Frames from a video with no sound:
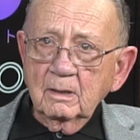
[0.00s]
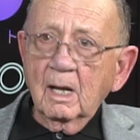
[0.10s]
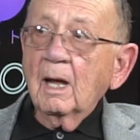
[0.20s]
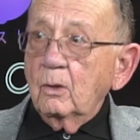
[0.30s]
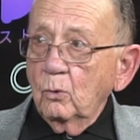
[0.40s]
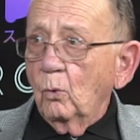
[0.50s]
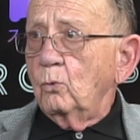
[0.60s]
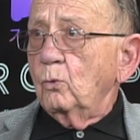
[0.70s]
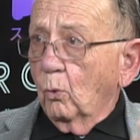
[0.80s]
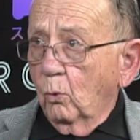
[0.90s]
the guy knew
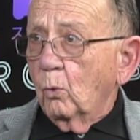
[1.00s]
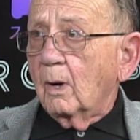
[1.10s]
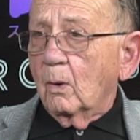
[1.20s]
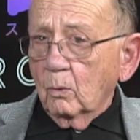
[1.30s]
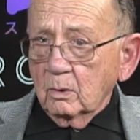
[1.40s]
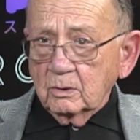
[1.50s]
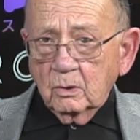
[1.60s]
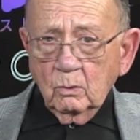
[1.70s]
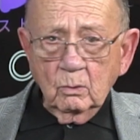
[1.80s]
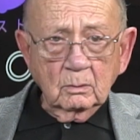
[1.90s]
who I was,
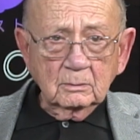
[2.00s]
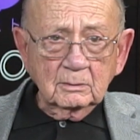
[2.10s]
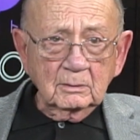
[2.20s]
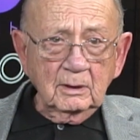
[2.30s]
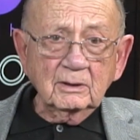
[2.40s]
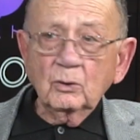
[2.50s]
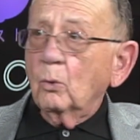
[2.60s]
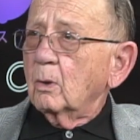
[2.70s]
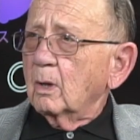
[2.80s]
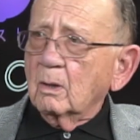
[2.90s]
too. He said,
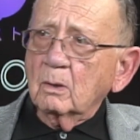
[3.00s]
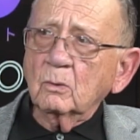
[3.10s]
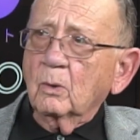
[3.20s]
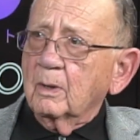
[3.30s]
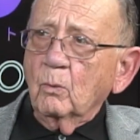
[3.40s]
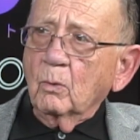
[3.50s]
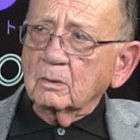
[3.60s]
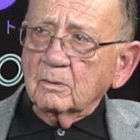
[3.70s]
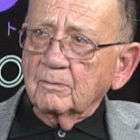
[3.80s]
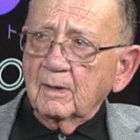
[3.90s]
Ori, I don't know any
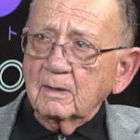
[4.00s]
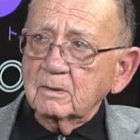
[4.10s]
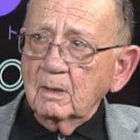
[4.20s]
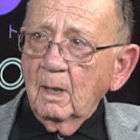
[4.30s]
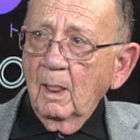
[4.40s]
Walter Fison.